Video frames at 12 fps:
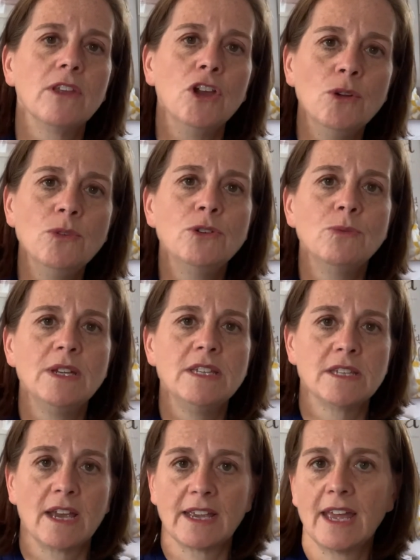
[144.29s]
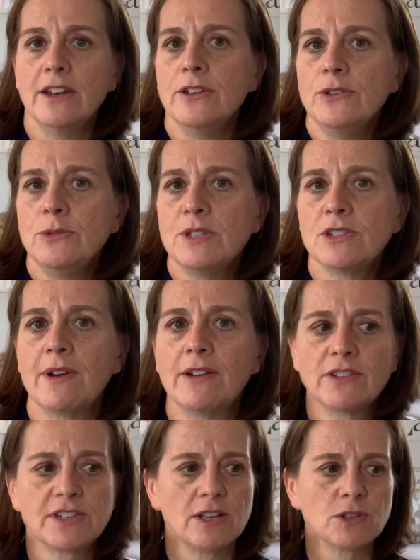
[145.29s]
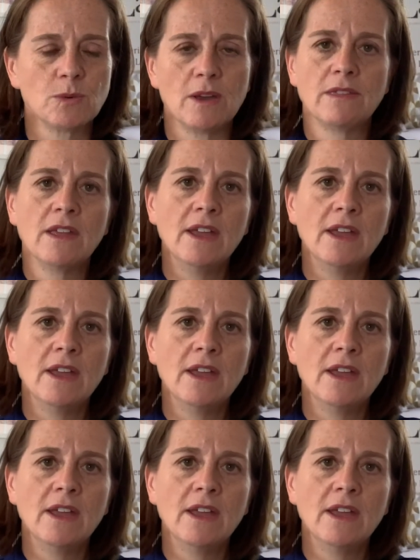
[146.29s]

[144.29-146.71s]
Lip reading: who do we surround ourselves with,